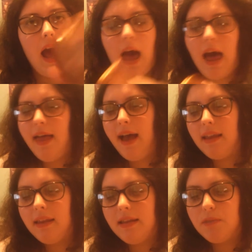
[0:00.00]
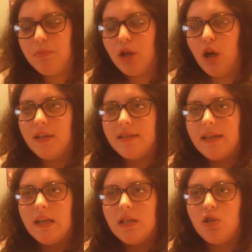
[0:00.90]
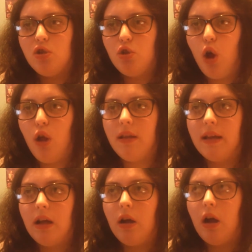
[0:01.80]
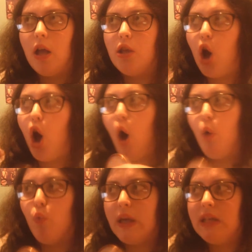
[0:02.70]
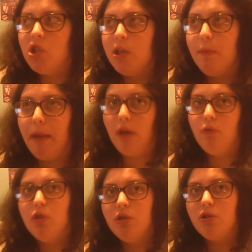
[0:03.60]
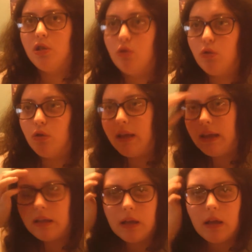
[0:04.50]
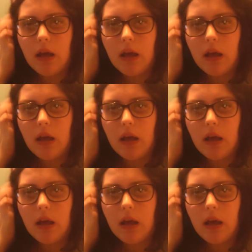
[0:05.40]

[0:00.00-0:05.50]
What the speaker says: I like this because it's not like an orangey powder, so you don't look like